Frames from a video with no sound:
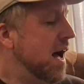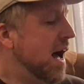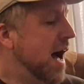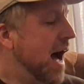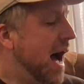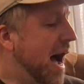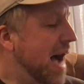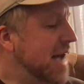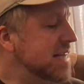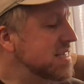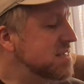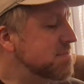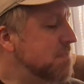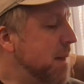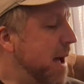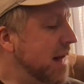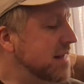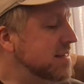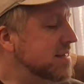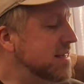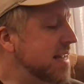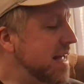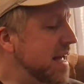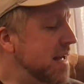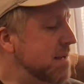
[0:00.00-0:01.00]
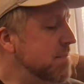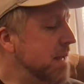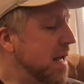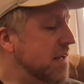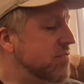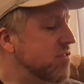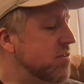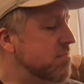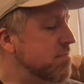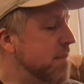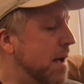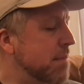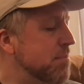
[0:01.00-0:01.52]
I smiled at him and
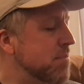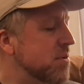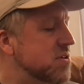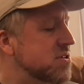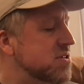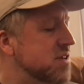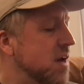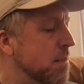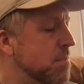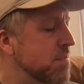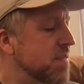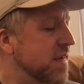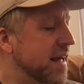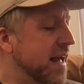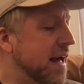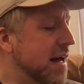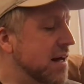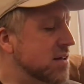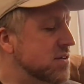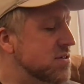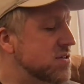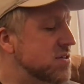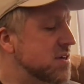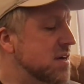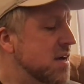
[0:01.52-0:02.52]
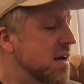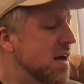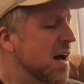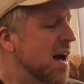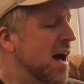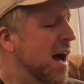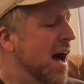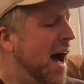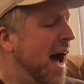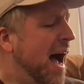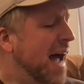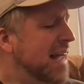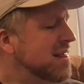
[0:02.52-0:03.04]
remembered something else
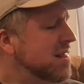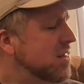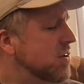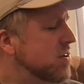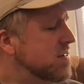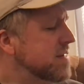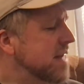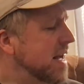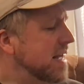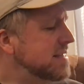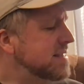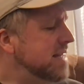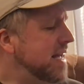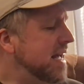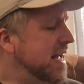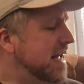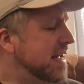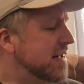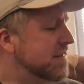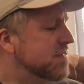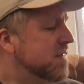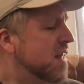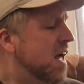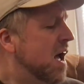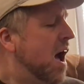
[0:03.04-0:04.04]
I'd learned that day.